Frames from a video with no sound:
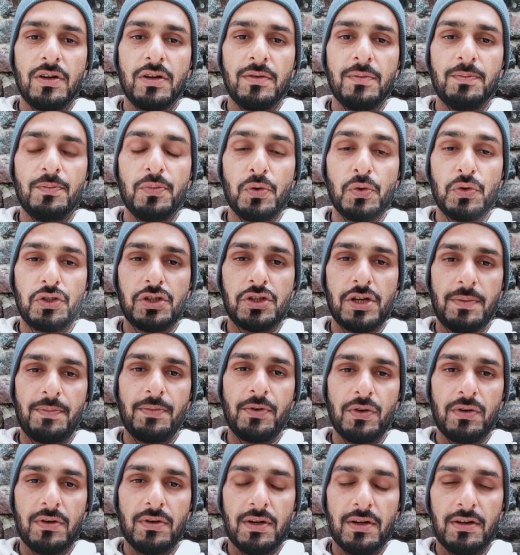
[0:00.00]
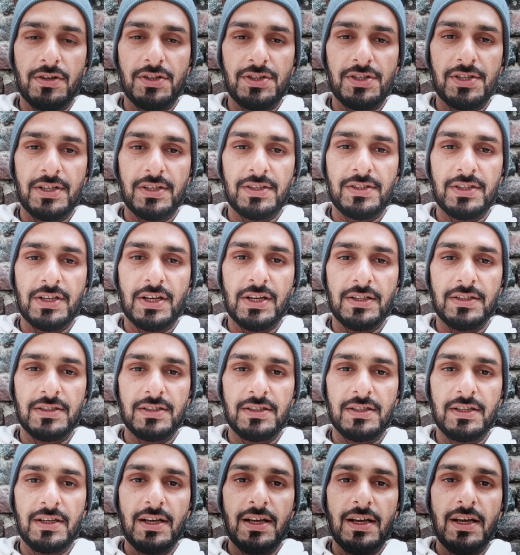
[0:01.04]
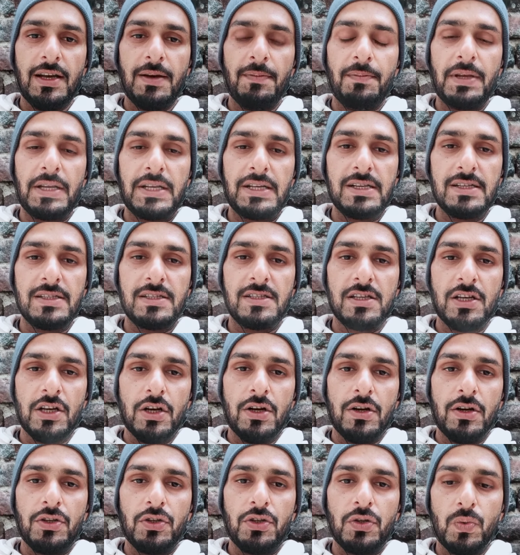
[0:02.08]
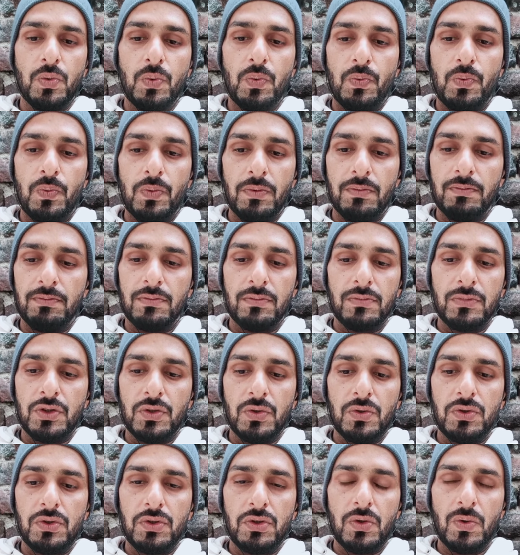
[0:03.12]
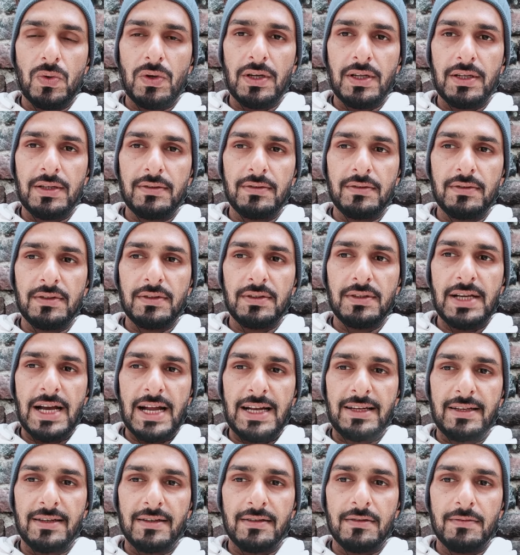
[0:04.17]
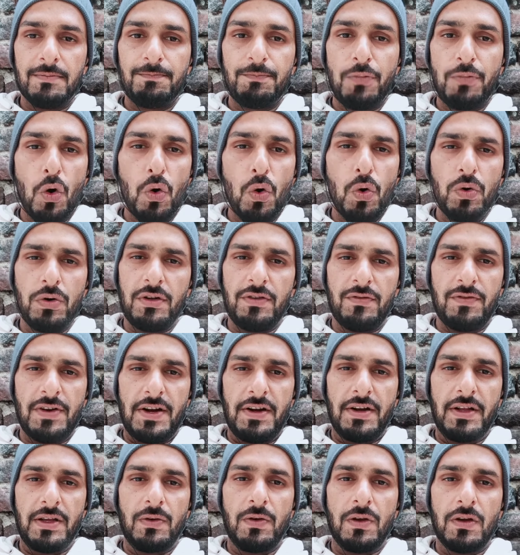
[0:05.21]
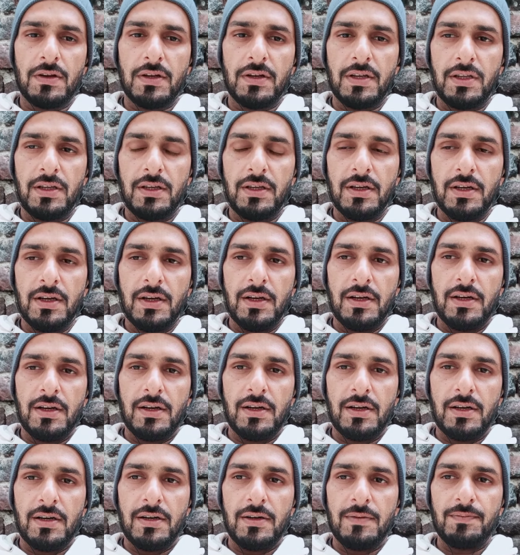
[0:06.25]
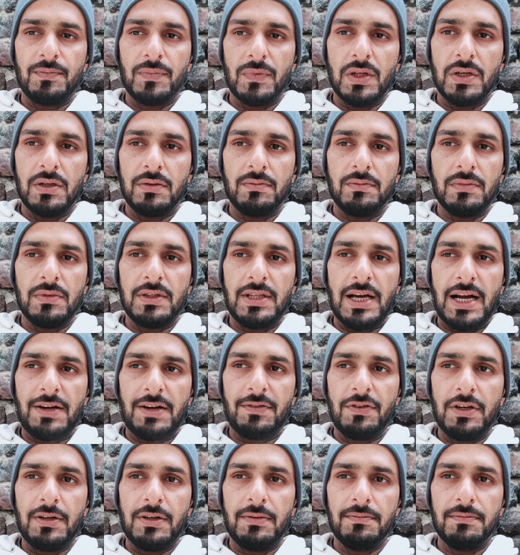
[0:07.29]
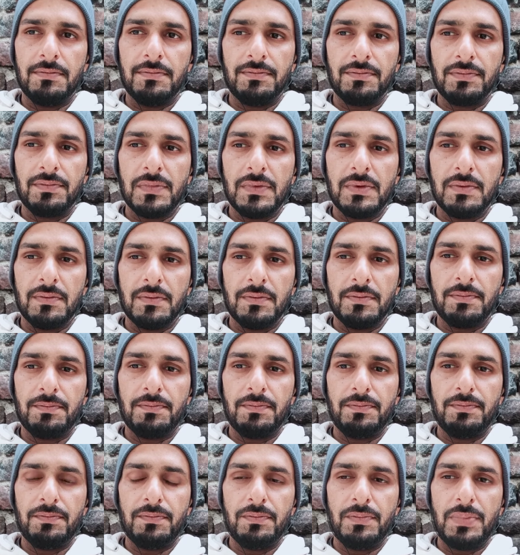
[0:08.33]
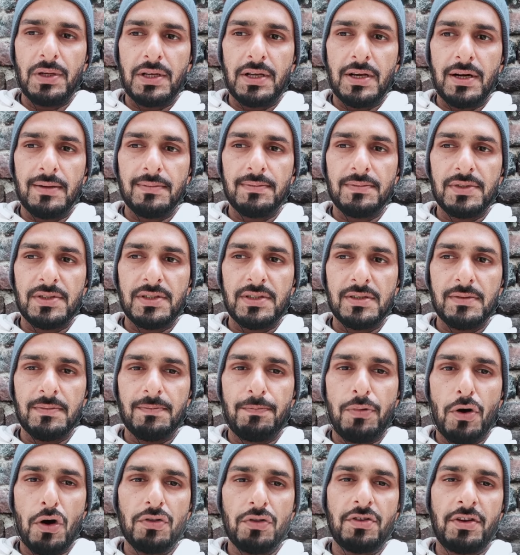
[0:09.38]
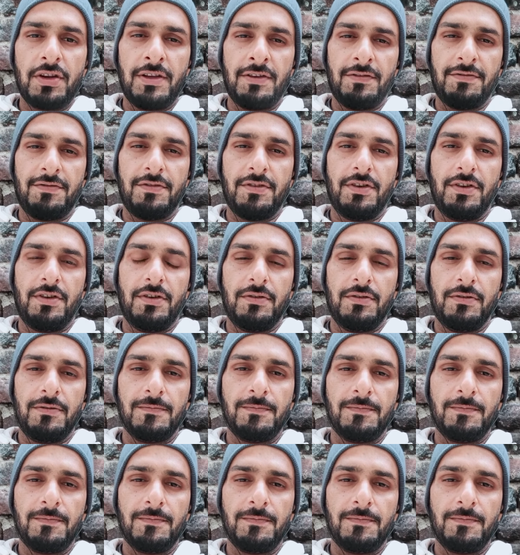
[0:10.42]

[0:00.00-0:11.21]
boost up your listening skills, because you will get bored very quickly. That will becomes bothering for you,